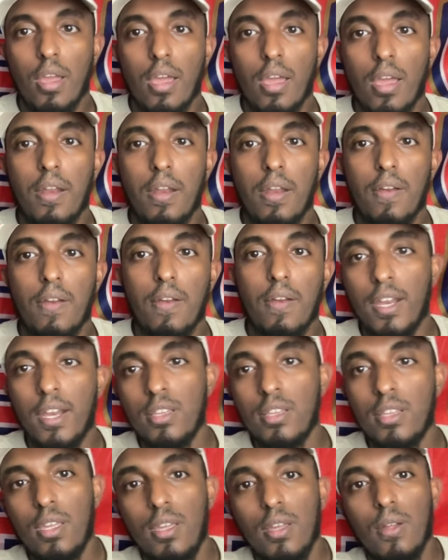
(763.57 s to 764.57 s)
And
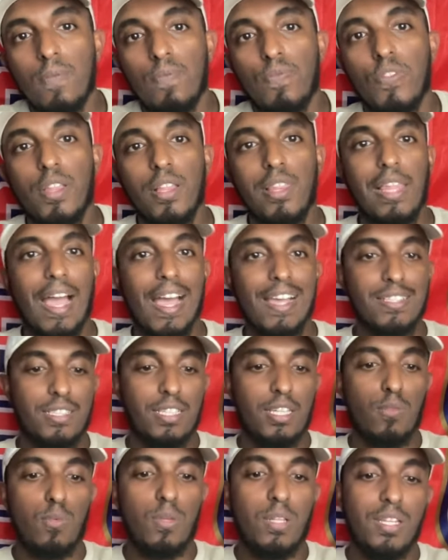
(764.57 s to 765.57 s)
finally, the last
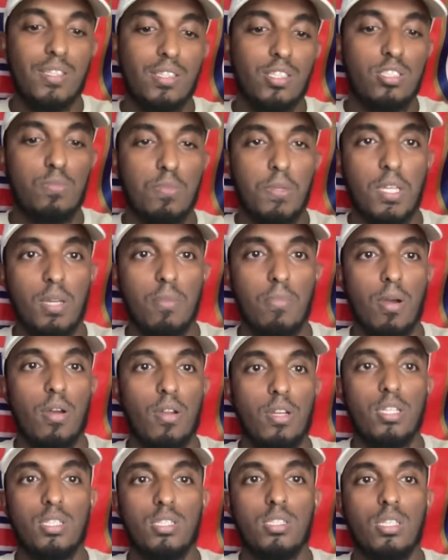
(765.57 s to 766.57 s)
thing we need to speak
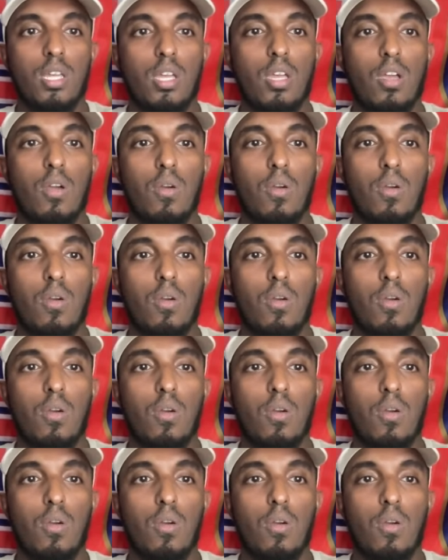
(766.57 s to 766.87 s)
about is,